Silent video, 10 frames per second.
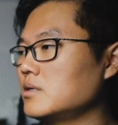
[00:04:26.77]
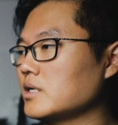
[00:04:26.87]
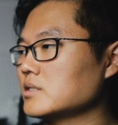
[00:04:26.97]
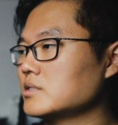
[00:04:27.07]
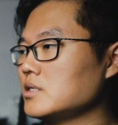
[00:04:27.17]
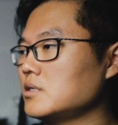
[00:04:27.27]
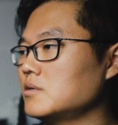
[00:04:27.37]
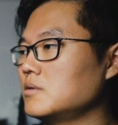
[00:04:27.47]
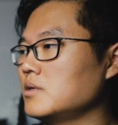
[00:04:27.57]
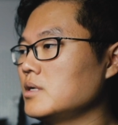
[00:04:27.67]
like
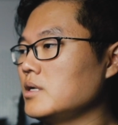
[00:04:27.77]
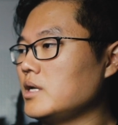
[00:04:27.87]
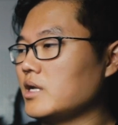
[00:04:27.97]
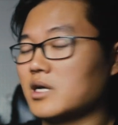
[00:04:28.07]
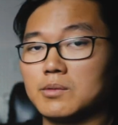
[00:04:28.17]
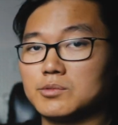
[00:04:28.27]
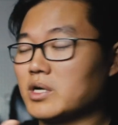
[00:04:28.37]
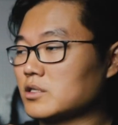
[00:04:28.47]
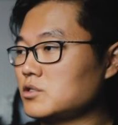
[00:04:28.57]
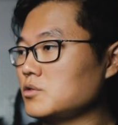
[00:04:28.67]
so, and it comes
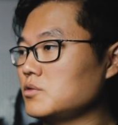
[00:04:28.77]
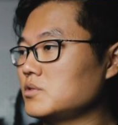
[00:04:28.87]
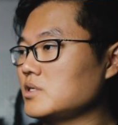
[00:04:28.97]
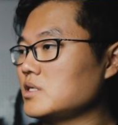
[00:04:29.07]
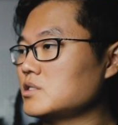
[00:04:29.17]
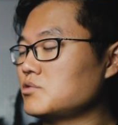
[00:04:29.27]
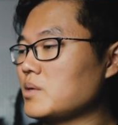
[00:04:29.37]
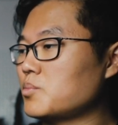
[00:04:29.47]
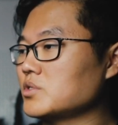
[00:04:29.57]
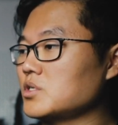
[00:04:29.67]
back to the
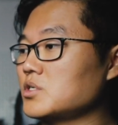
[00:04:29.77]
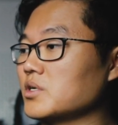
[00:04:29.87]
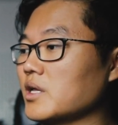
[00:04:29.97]
straight position